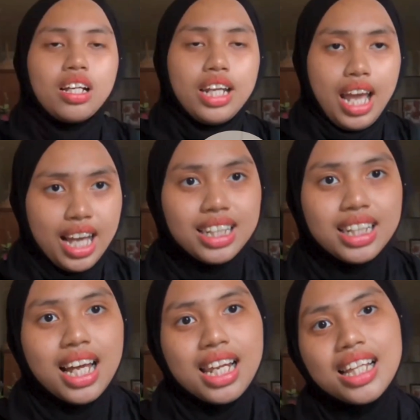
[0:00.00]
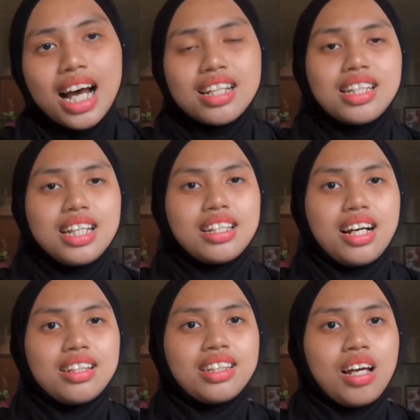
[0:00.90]
Next, let us
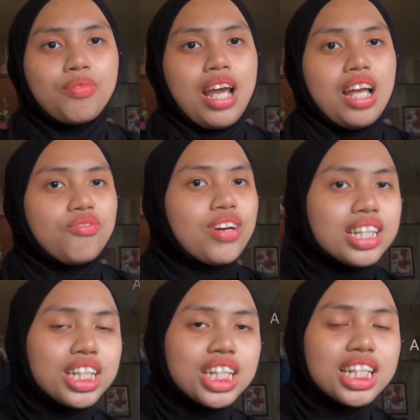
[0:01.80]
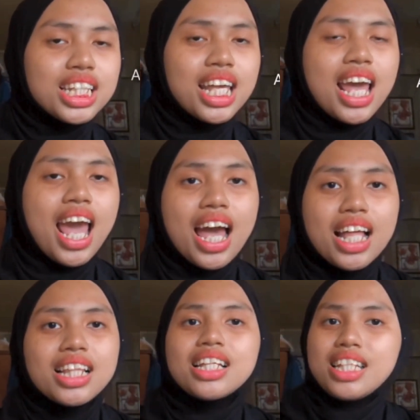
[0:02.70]
discuss some advantages
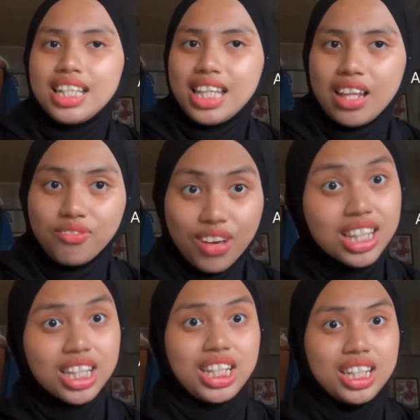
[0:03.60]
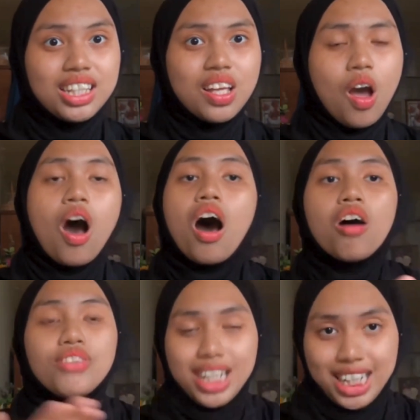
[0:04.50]
and disadvantages
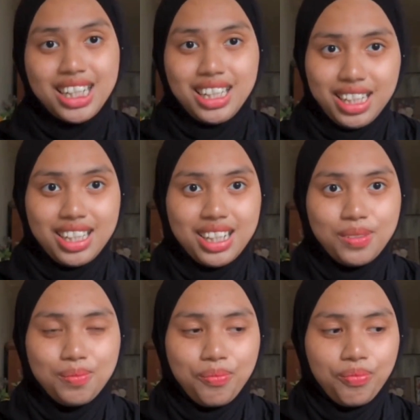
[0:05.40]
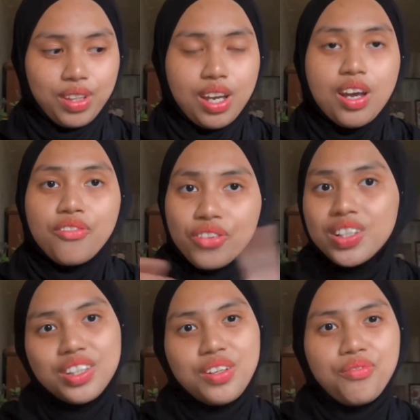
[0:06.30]
of each system.
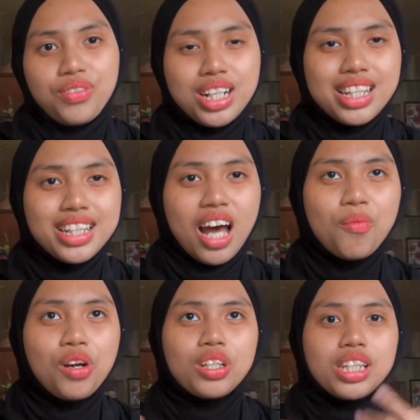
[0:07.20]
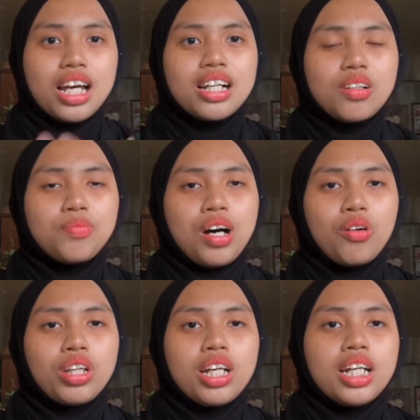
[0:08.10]
First thing first, I'm going to tell you
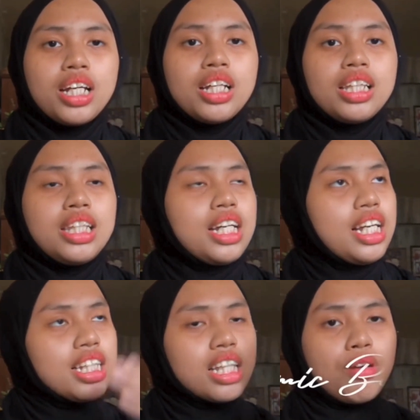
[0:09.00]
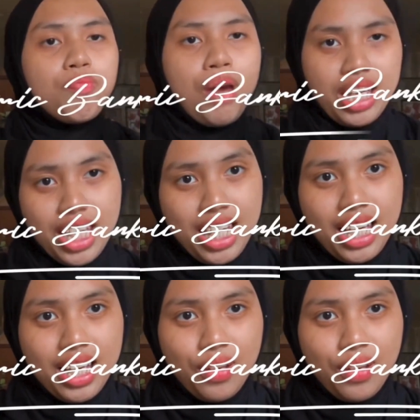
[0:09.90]
about the Islamic banking.